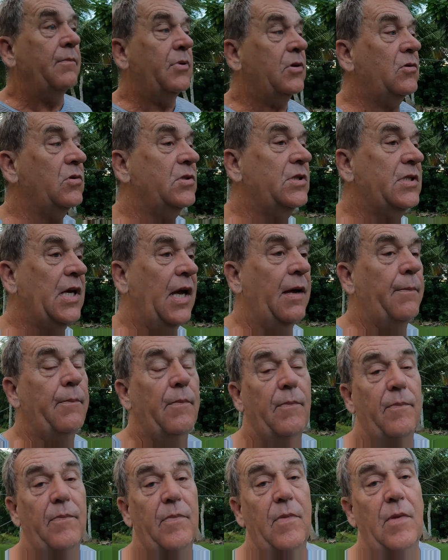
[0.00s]
because
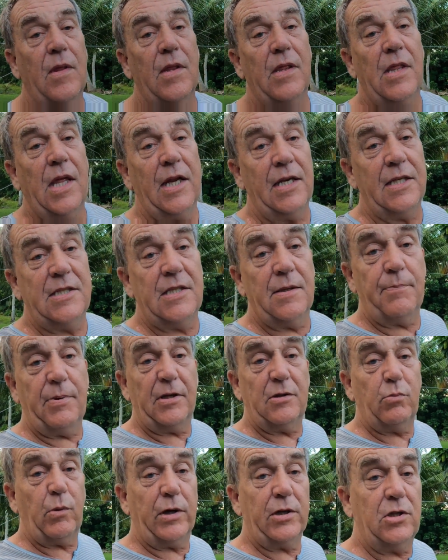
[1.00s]
that is the
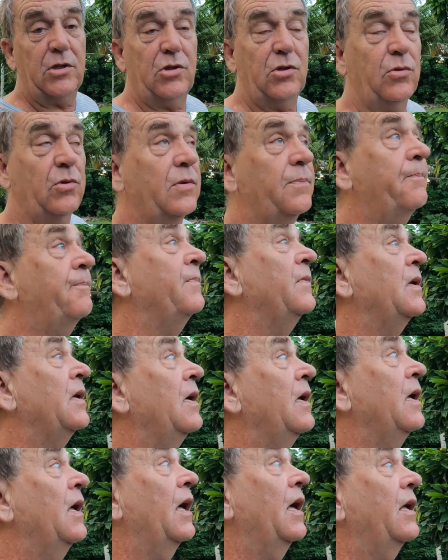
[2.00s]
best way to do it.
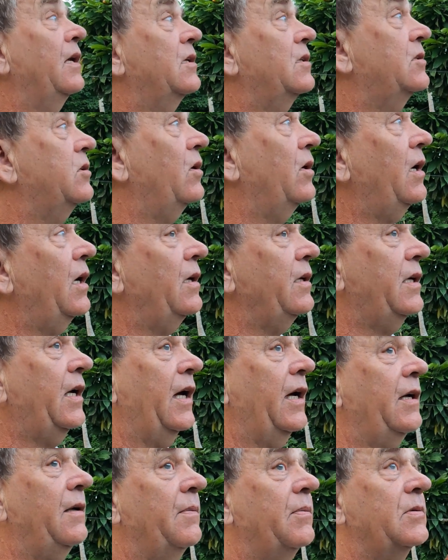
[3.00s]
And it's like,
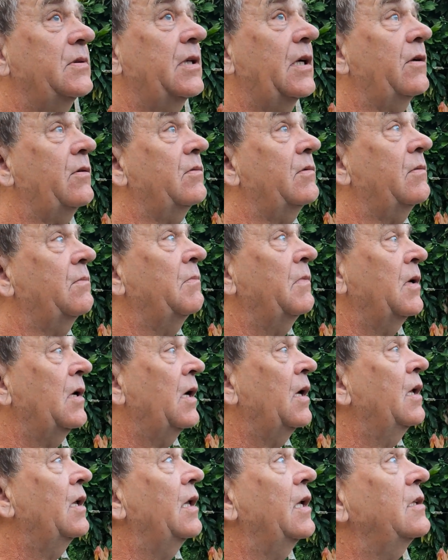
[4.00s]
okay, so
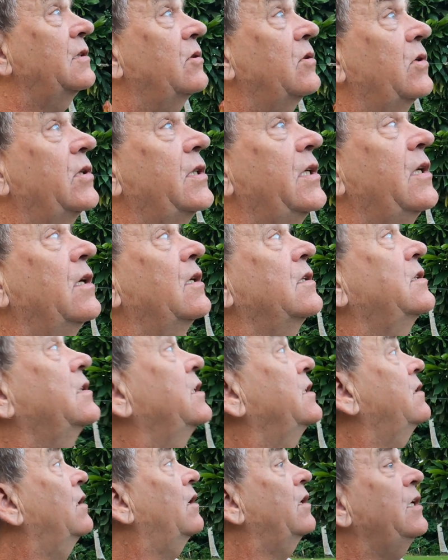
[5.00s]
that's all I did. I
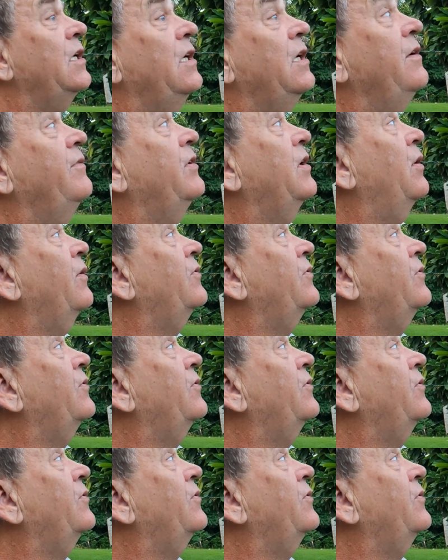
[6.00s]
said, I didn't even